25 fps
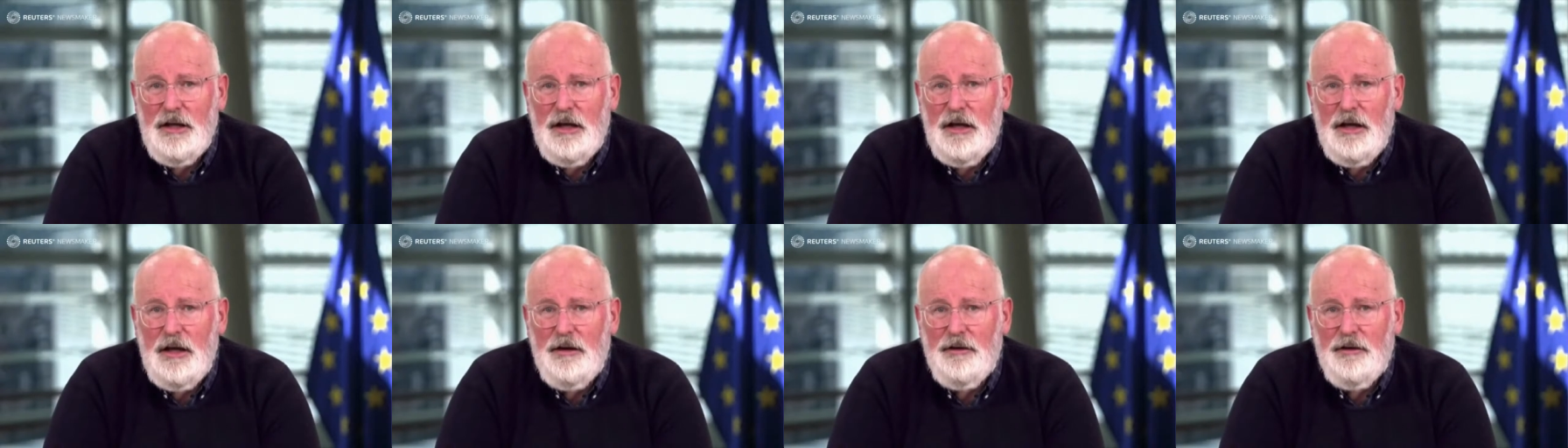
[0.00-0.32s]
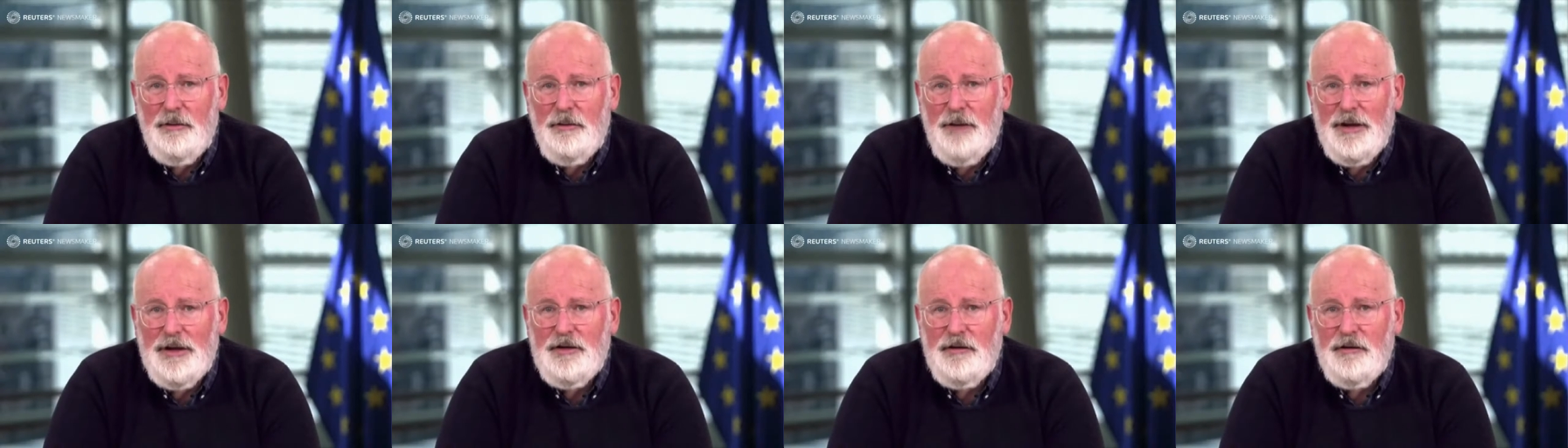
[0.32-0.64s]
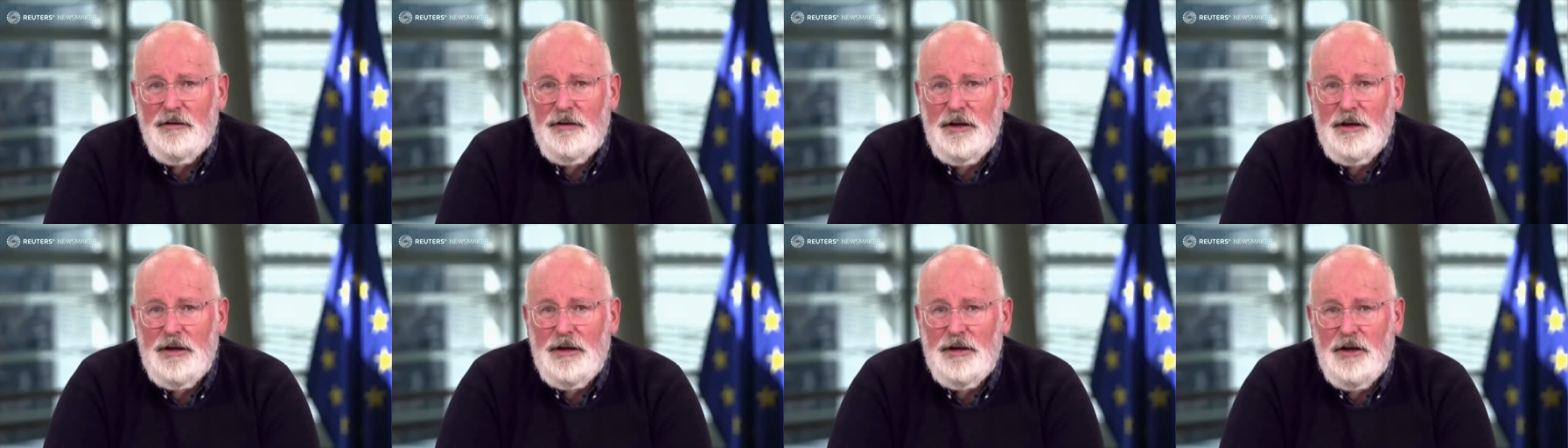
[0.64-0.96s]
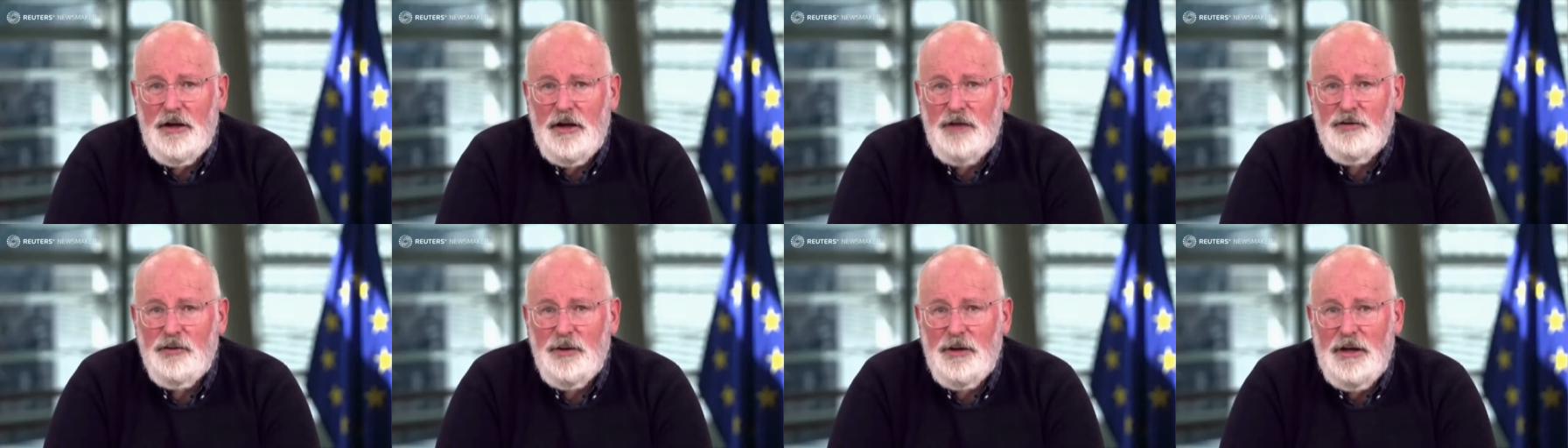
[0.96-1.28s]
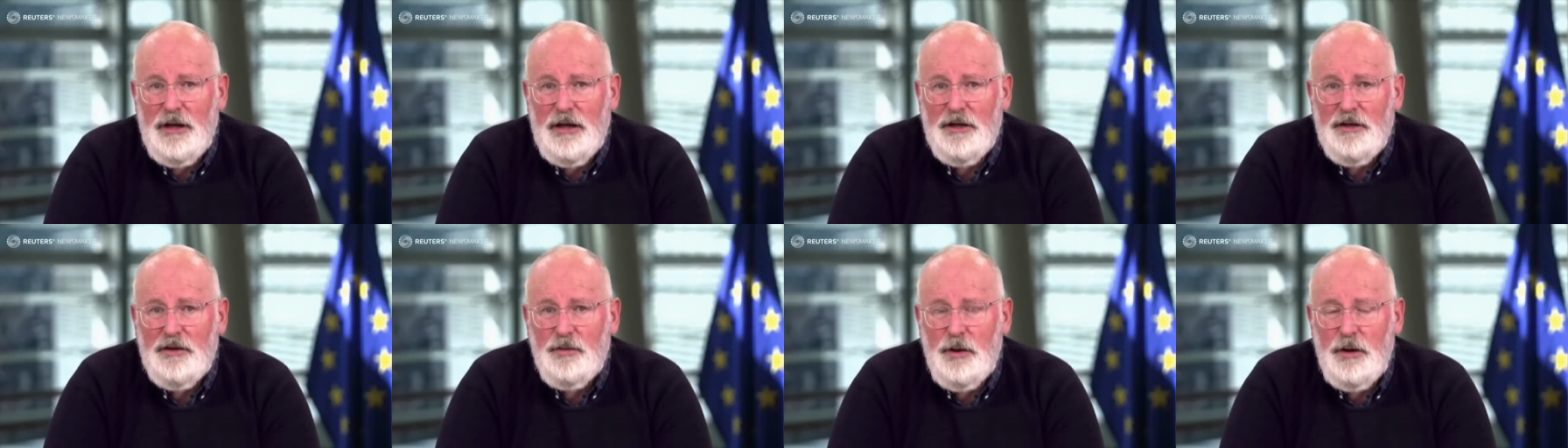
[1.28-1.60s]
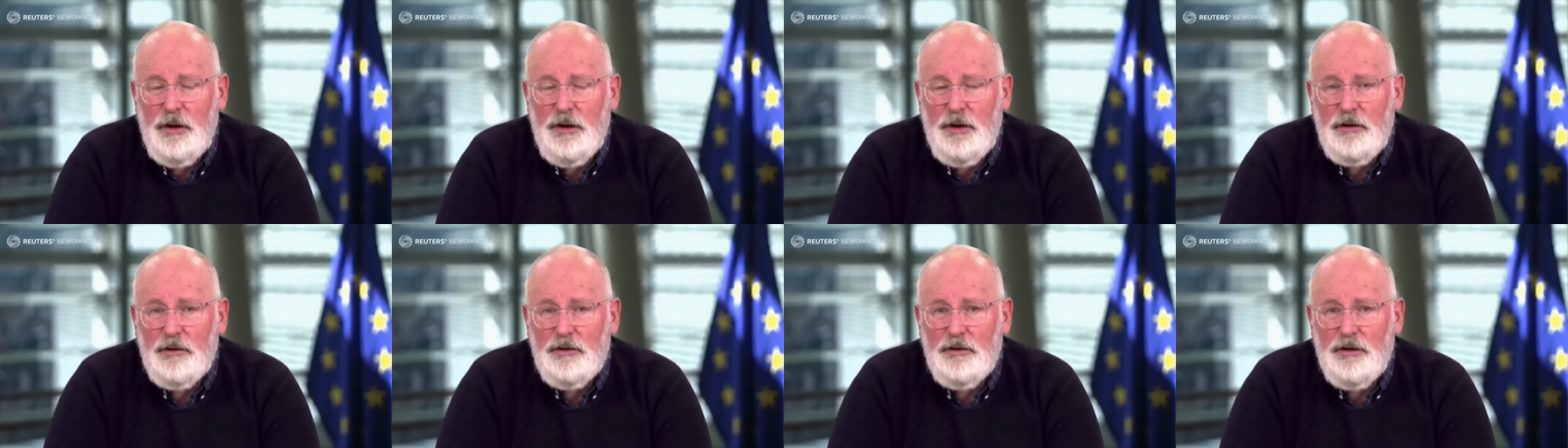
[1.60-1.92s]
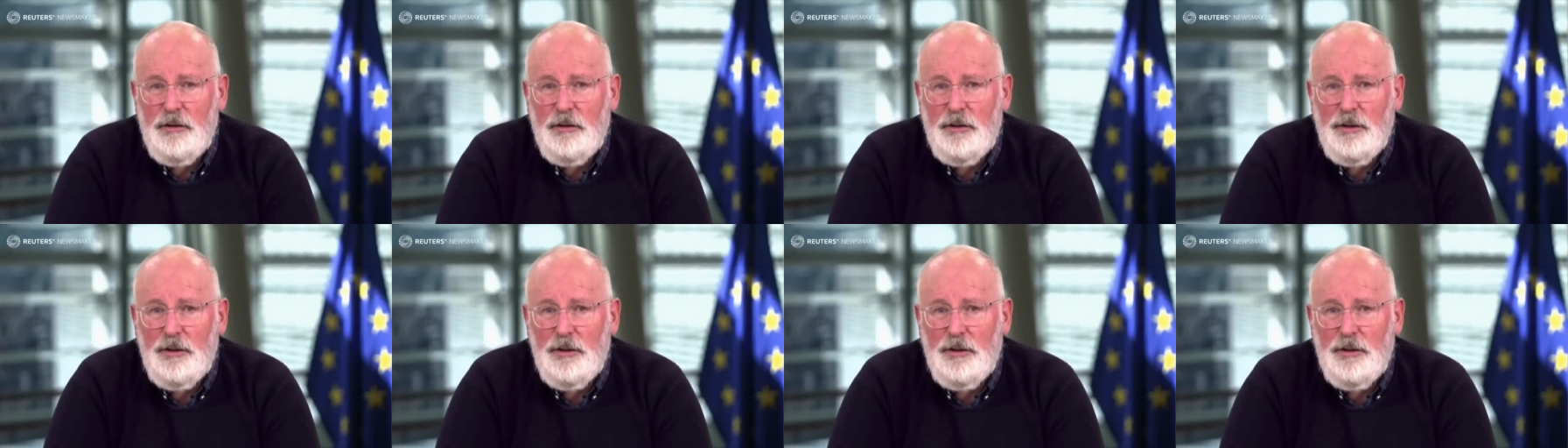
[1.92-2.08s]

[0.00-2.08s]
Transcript: the rest of the industrialized world